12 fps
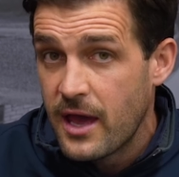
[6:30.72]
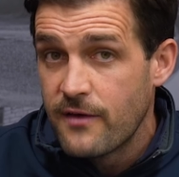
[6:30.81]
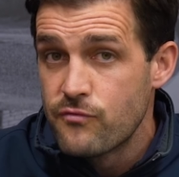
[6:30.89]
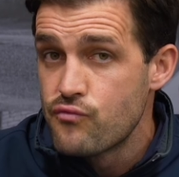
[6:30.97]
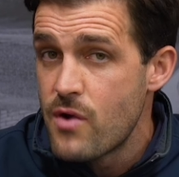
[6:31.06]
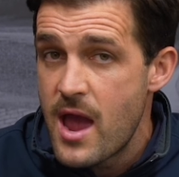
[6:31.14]
have
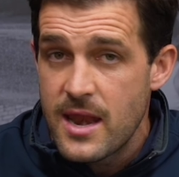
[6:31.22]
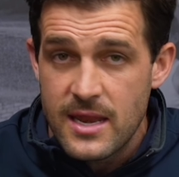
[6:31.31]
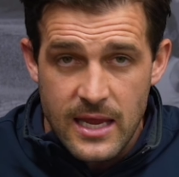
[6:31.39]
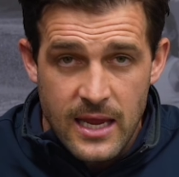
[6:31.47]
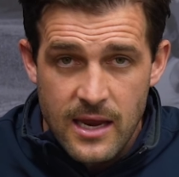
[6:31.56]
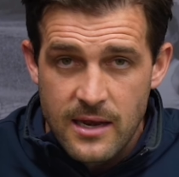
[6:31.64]
ran
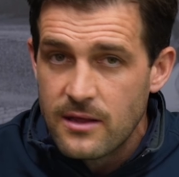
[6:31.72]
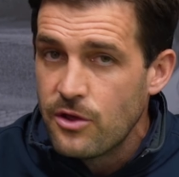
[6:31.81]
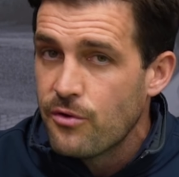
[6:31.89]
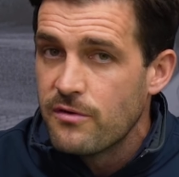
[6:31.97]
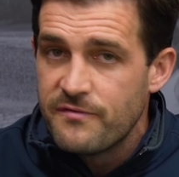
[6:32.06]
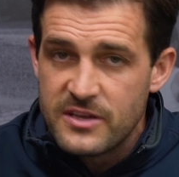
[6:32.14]
in
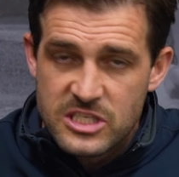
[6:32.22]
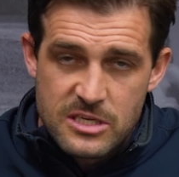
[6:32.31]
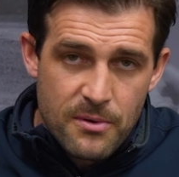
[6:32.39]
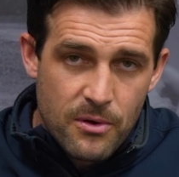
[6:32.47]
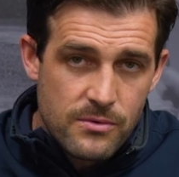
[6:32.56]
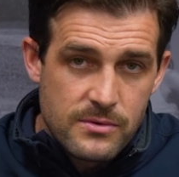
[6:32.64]
your
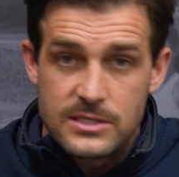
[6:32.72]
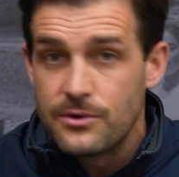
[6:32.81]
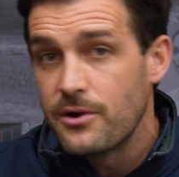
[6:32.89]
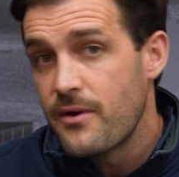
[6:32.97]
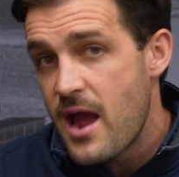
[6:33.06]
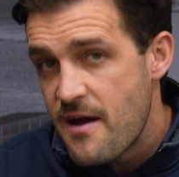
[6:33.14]
Invincibles
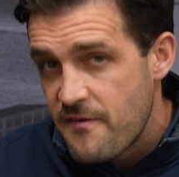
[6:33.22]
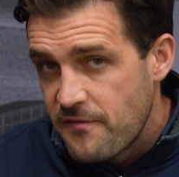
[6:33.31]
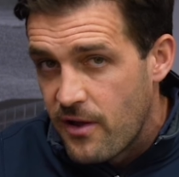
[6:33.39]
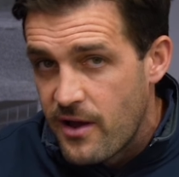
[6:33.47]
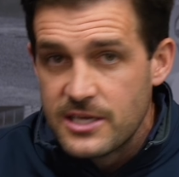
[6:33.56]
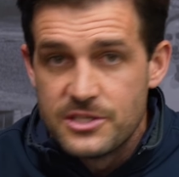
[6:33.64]
or your Alpha
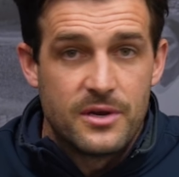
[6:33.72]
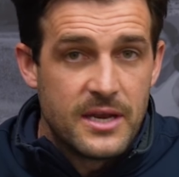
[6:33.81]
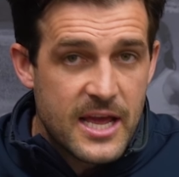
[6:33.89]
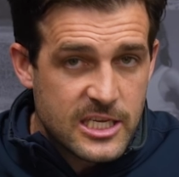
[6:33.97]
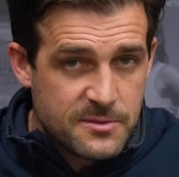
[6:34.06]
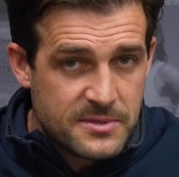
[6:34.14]
Flyers or your
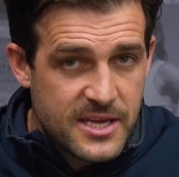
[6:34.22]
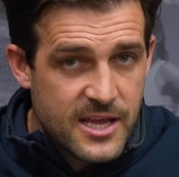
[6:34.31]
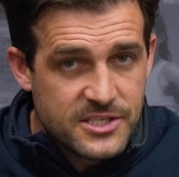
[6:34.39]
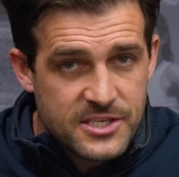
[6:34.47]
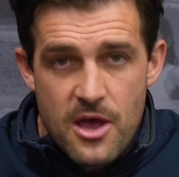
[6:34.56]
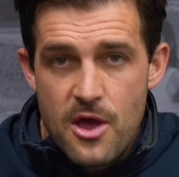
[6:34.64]
Next
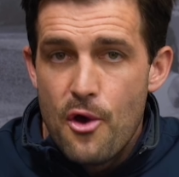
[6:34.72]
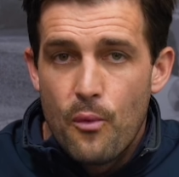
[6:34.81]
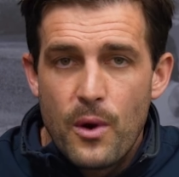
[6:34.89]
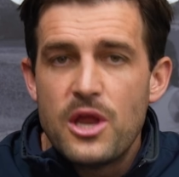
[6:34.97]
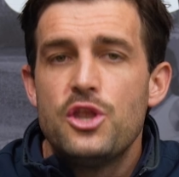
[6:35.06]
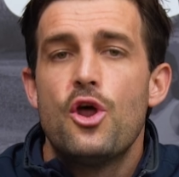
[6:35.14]
Percents,
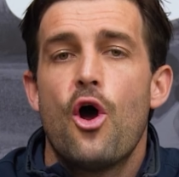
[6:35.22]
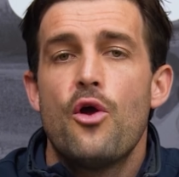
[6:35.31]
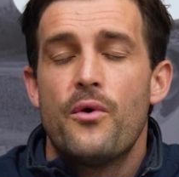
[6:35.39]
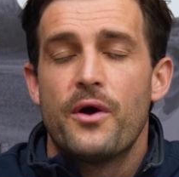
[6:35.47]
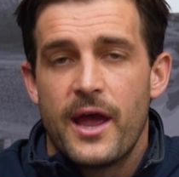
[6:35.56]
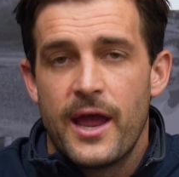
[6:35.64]
we know
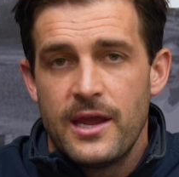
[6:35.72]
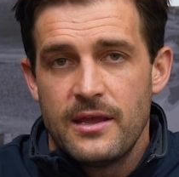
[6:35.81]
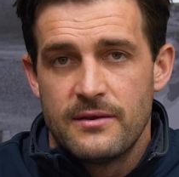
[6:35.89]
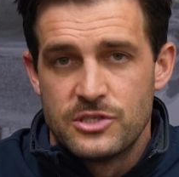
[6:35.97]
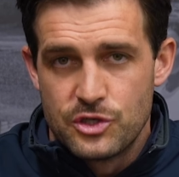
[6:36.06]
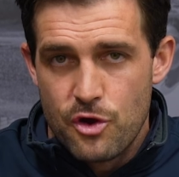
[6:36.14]
what a
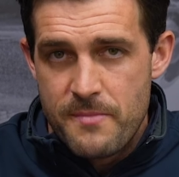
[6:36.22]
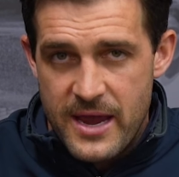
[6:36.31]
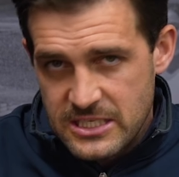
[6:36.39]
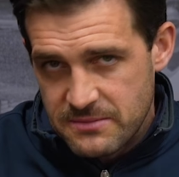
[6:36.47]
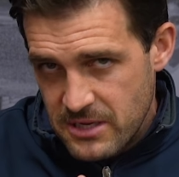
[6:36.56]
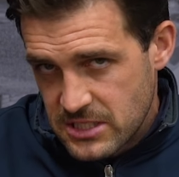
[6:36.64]

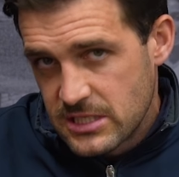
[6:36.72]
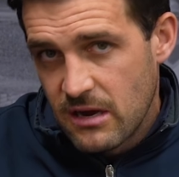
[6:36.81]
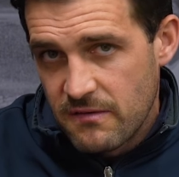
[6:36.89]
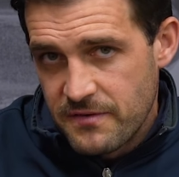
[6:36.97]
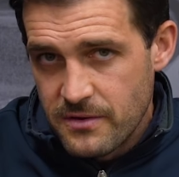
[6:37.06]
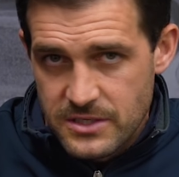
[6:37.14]
ZoomX
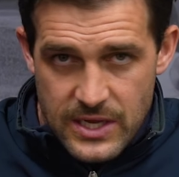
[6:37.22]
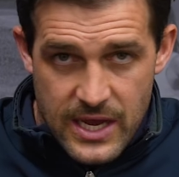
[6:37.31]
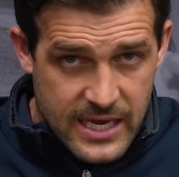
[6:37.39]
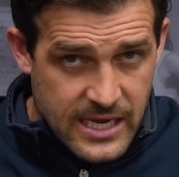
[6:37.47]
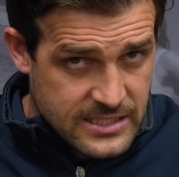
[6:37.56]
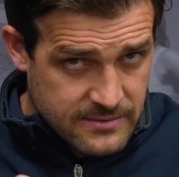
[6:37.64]
midsole feels
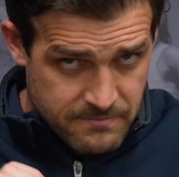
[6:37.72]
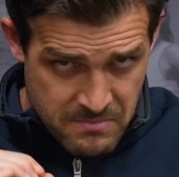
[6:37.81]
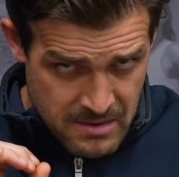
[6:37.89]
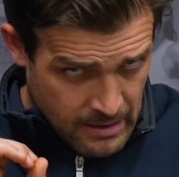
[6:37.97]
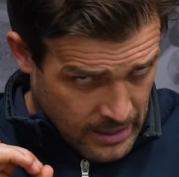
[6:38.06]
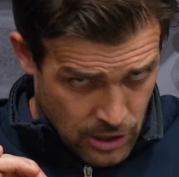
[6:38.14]
like. It's
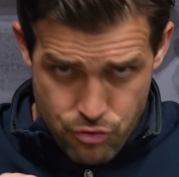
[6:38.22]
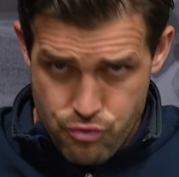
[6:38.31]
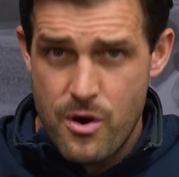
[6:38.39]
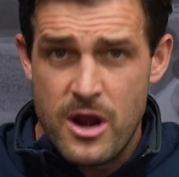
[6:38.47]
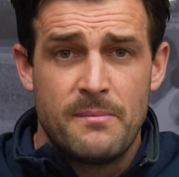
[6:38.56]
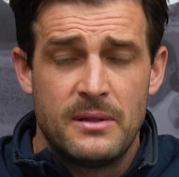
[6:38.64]

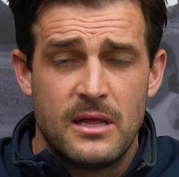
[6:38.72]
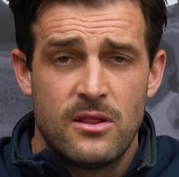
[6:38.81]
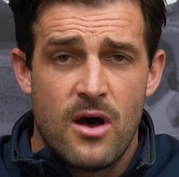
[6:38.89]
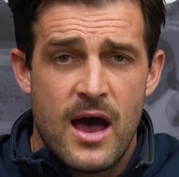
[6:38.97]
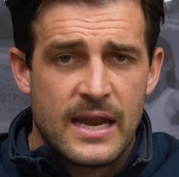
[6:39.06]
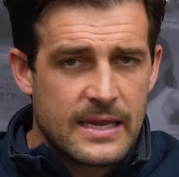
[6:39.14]
incredibly
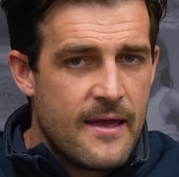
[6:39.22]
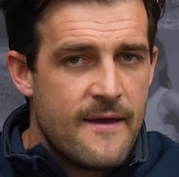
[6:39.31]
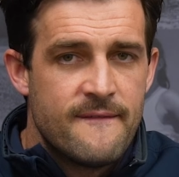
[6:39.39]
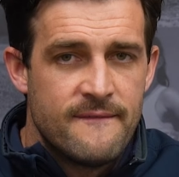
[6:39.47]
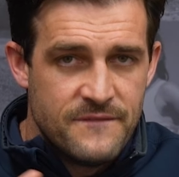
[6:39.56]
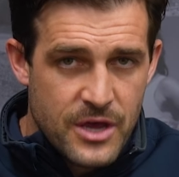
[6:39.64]
light,
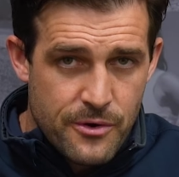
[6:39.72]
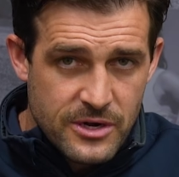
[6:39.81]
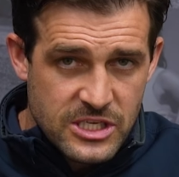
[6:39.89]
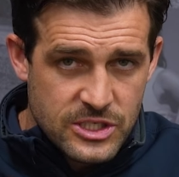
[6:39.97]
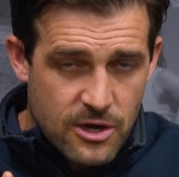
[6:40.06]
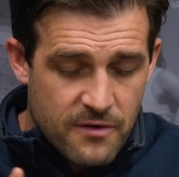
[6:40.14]
very
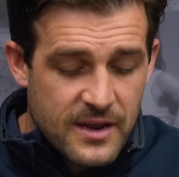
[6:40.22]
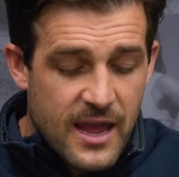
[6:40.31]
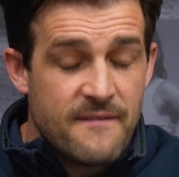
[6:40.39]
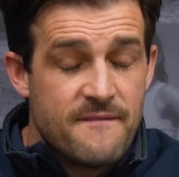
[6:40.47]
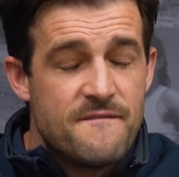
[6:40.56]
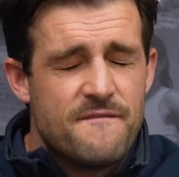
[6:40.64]
soft,
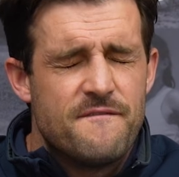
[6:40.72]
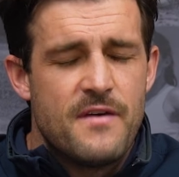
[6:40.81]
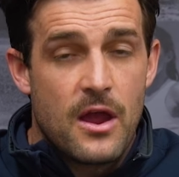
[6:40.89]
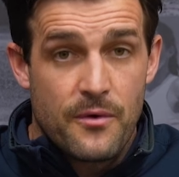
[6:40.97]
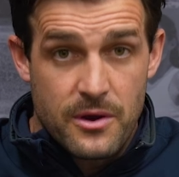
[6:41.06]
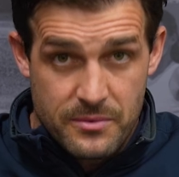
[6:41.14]
and
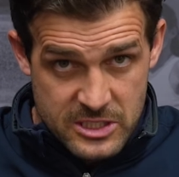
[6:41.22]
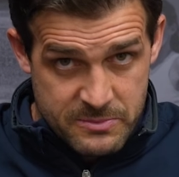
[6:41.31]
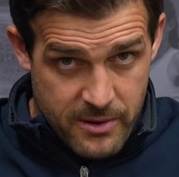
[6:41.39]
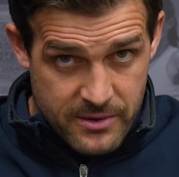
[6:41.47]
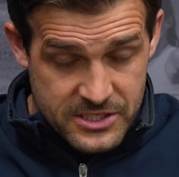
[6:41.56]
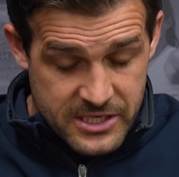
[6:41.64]
very
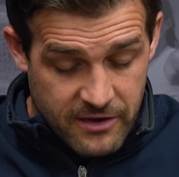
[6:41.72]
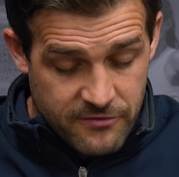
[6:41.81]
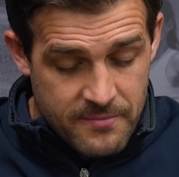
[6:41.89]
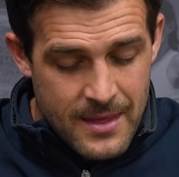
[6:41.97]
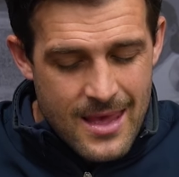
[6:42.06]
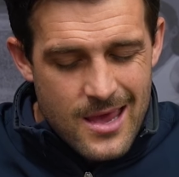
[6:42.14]
responsive.
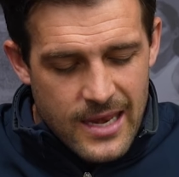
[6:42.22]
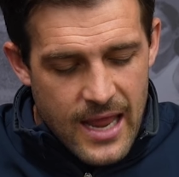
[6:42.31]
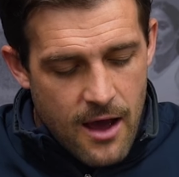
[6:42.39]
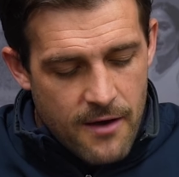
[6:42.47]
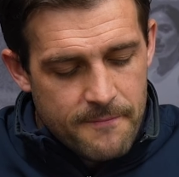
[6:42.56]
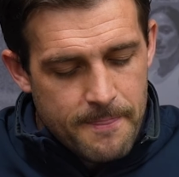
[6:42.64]

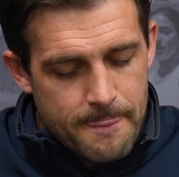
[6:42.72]
Now,